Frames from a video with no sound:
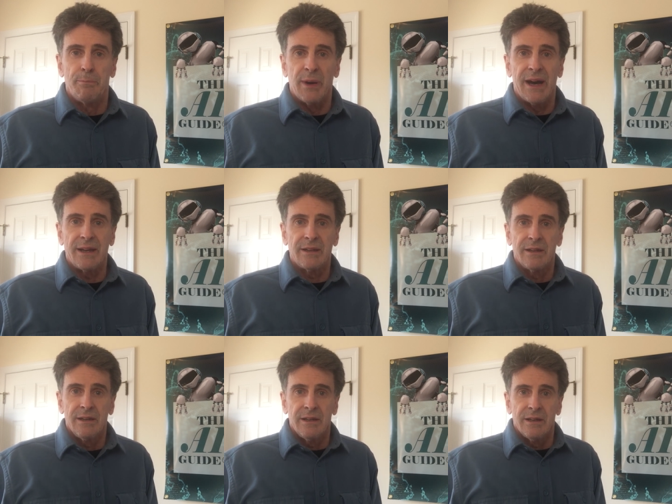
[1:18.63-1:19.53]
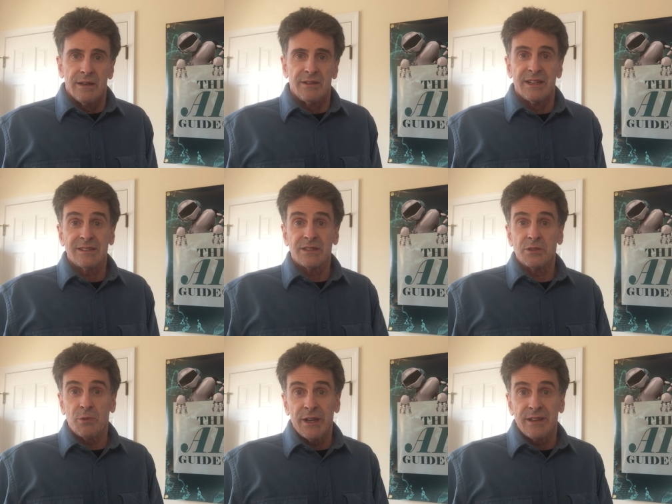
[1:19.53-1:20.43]
But this
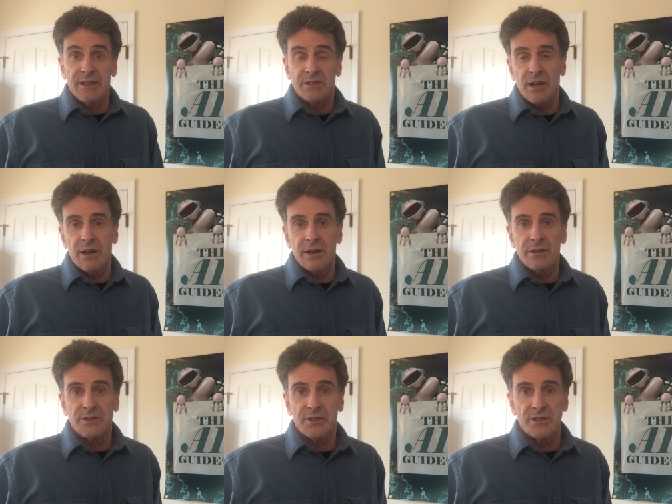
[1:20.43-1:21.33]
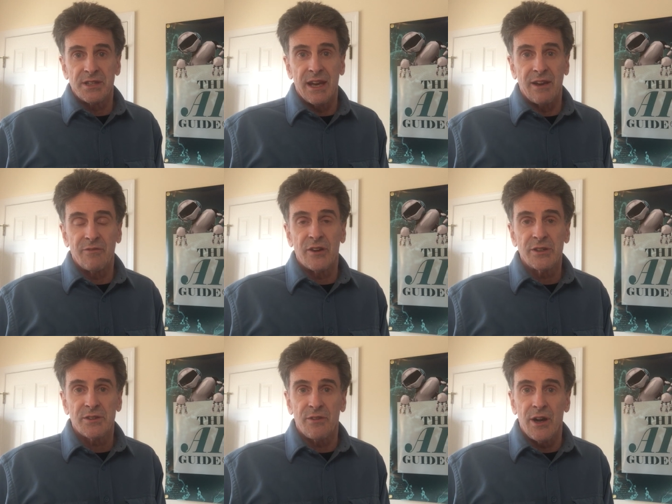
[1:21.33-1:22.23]
is what these articles are saying.
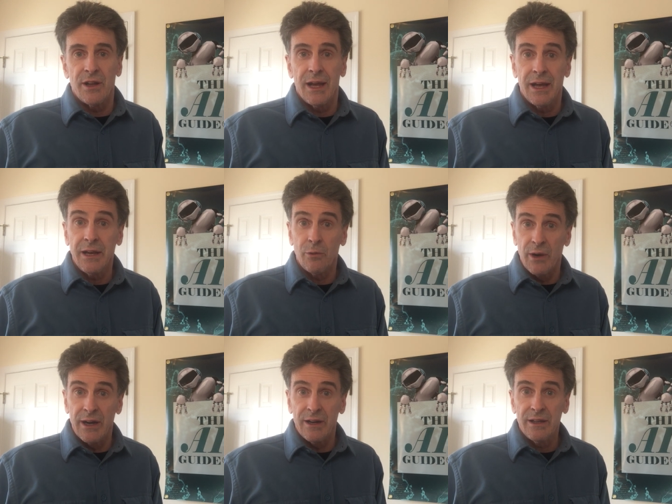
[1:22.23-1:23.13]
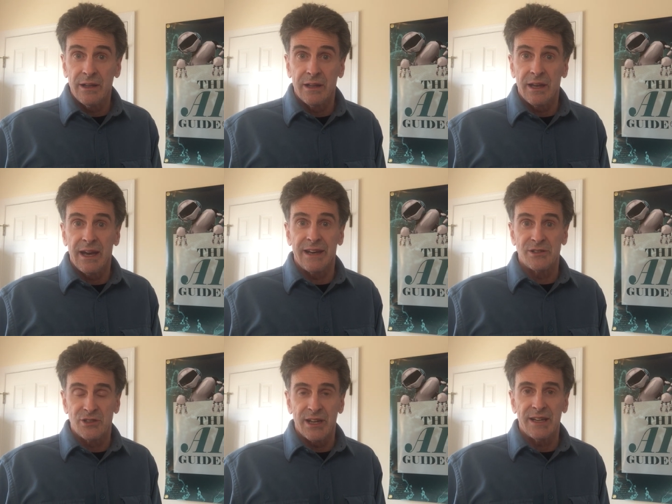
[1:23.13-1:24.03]
First of all, Honeywell
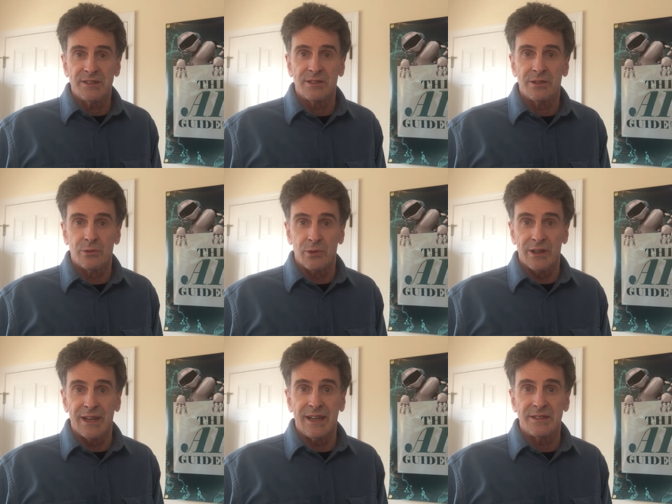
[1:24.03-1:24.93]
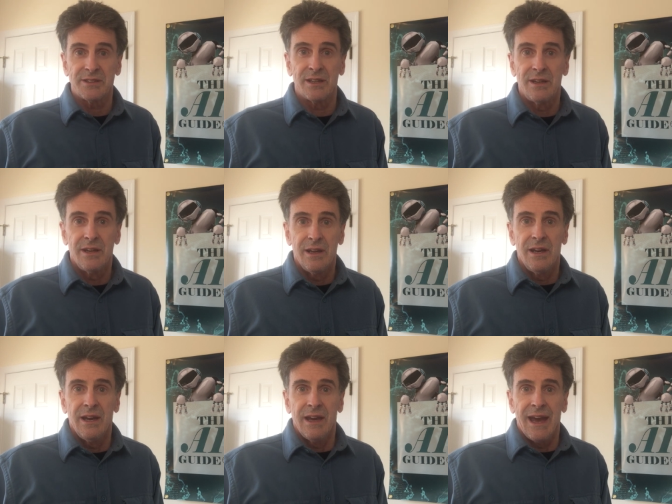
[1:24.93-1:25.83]
has just released
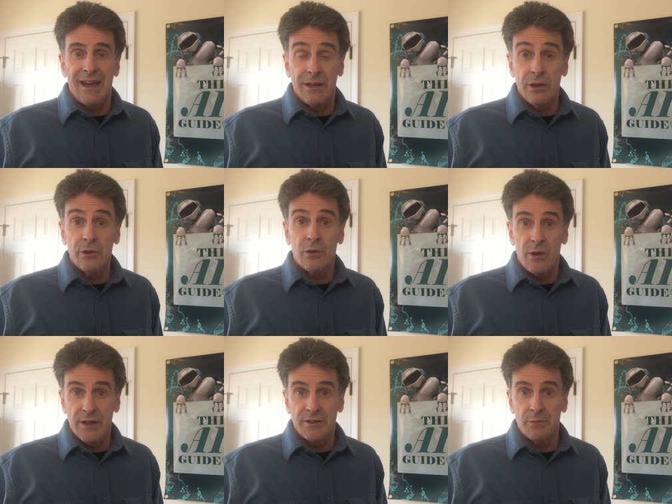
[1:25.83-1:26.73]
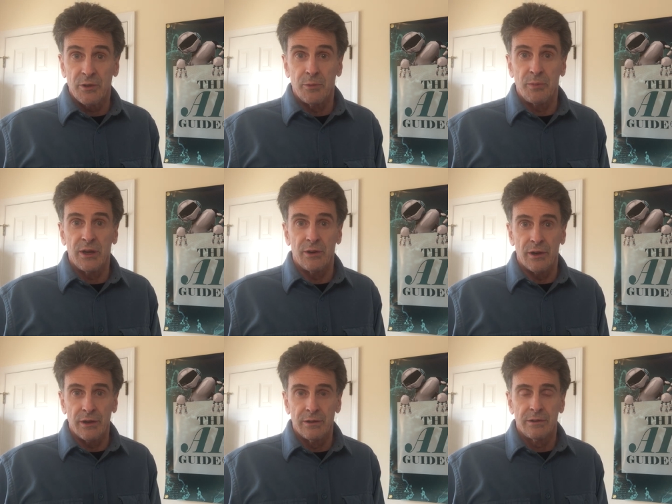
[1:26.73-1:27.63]
a new quantum
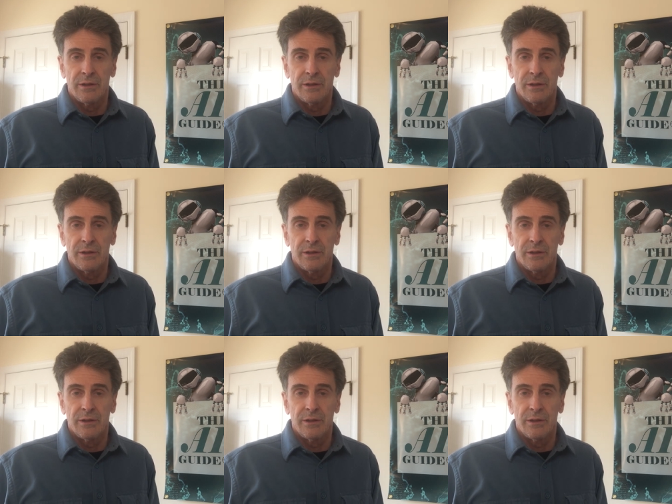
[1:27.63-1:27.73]
computer.